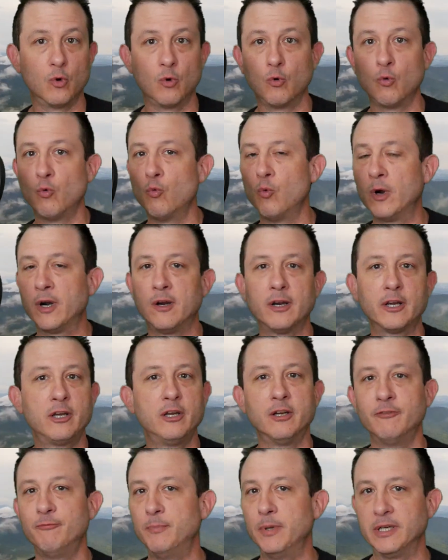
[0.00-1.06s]
or where it
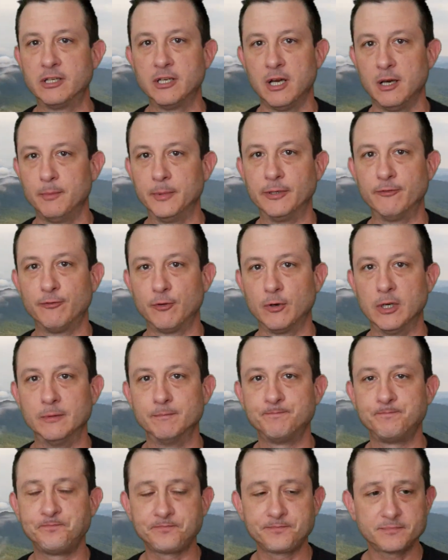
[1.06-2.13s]
could have been coming
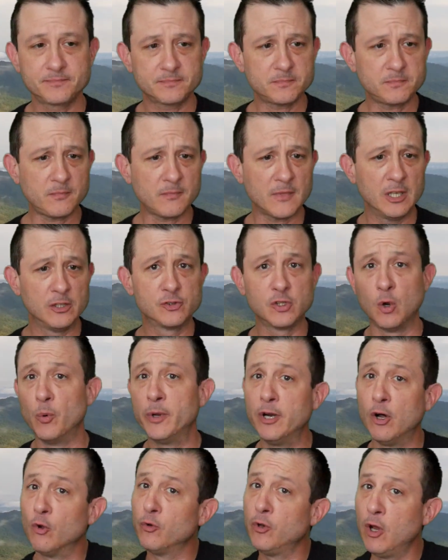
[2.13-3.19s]
from. So
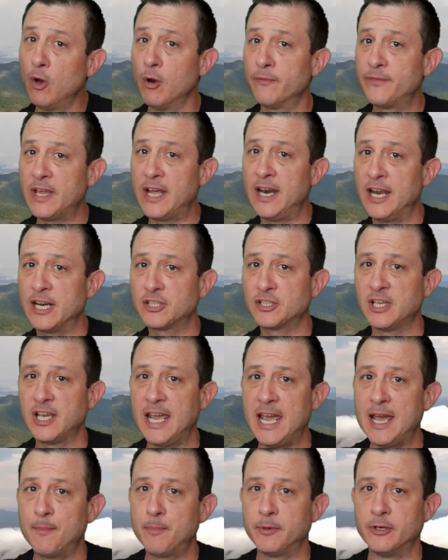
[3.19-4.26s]
we don't know if that
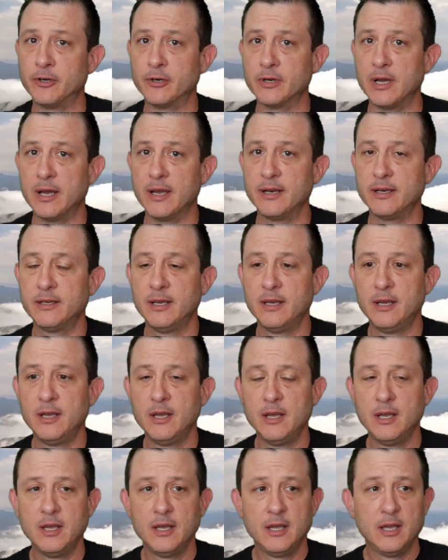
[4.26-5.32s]
actually happened or
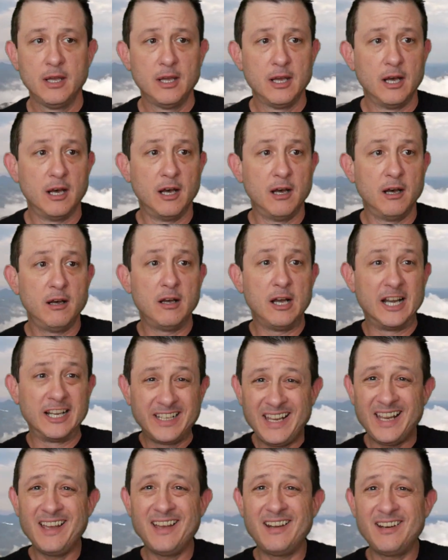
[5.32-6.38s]
not.
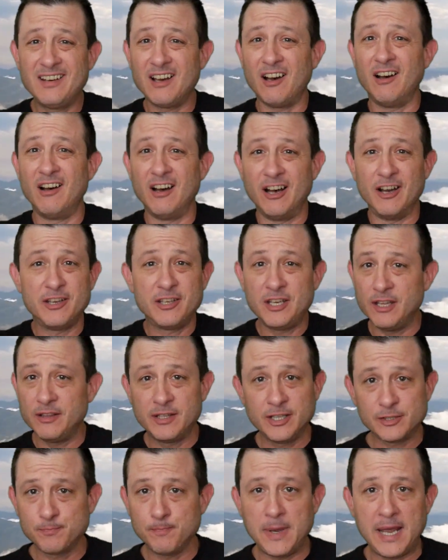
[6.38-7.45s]

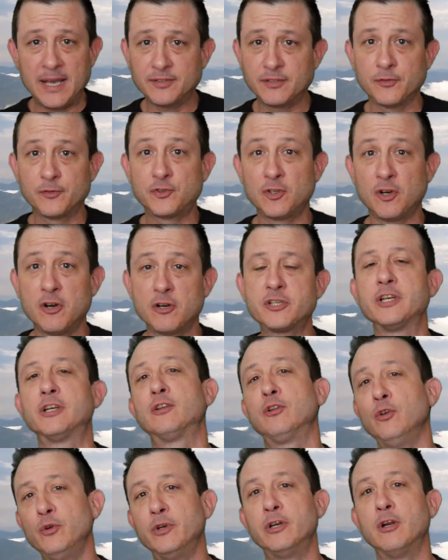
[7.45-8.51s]
This massive search
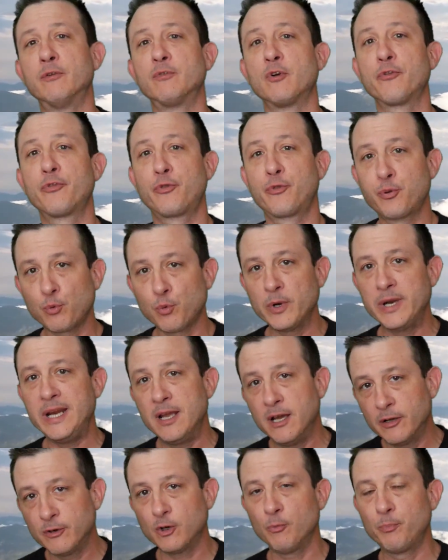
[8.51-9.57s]
included over
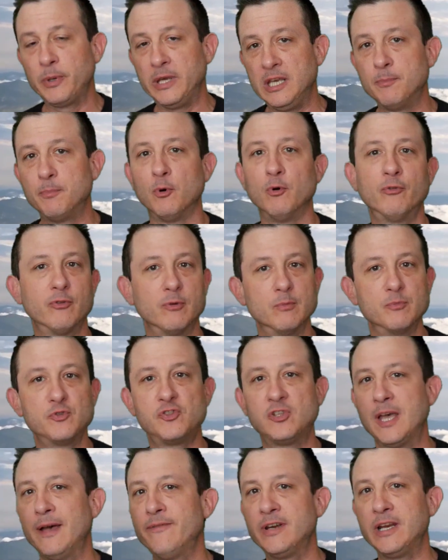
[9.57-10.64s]
300 people from
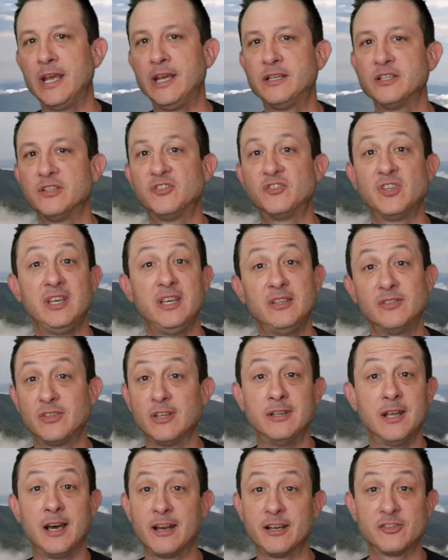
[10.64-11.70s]
seven
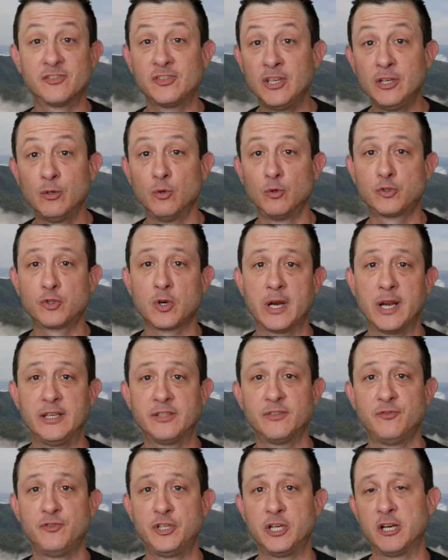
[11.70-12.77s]
agencies, and not a single
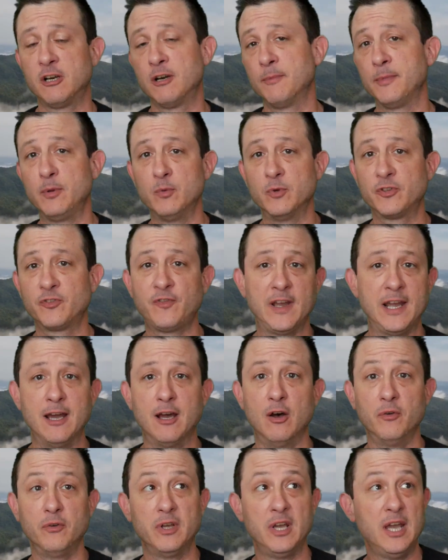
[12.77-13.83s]
trace of Jeromy was
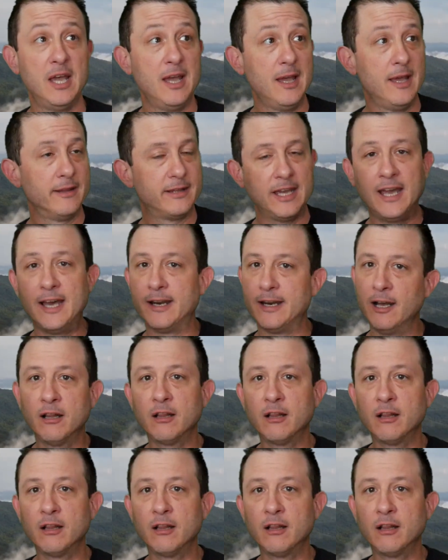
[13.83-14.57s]
found. They had